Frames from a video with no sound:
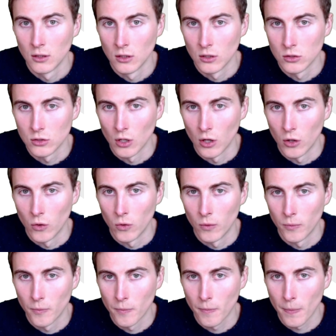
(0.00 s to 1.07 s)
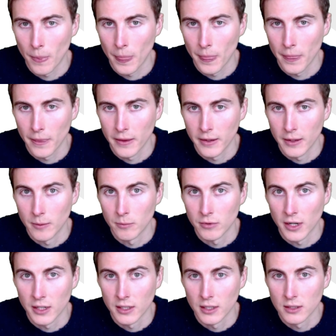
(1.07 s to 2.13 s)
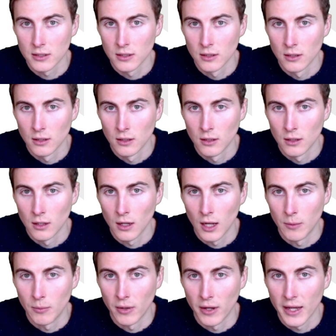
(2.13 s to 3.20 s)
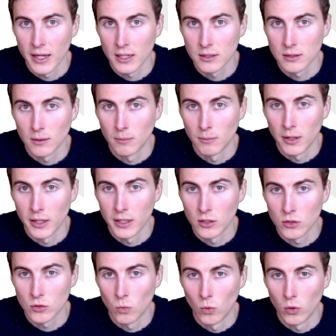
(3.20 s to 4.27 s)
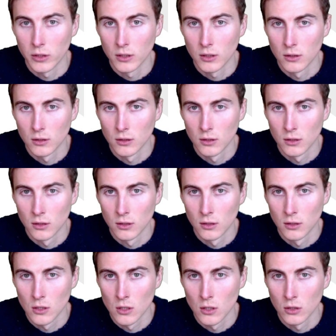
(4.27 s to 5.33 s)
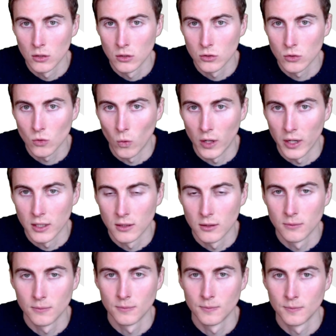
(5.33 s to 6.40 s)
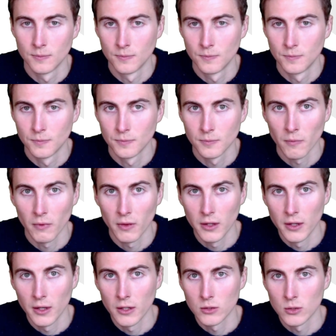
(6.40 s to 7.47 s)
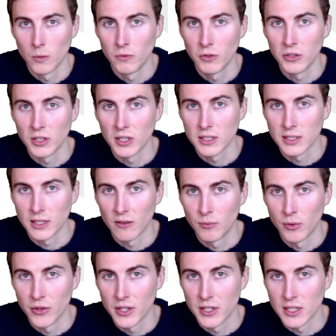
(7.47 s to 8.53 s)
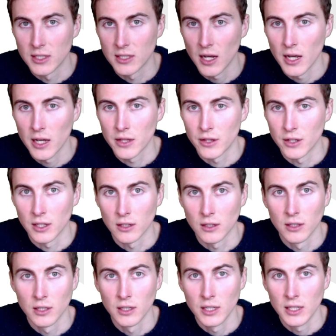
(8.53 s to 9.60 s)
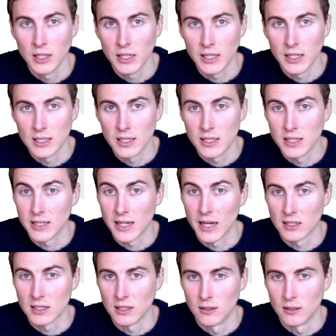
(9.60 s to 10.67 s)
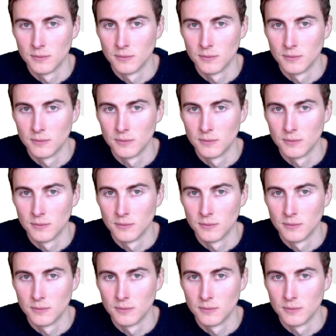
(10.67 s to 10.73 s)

So in brackets, I put x minus 1 squared. Yes, hopefully you can see I put this entire thing into this x here.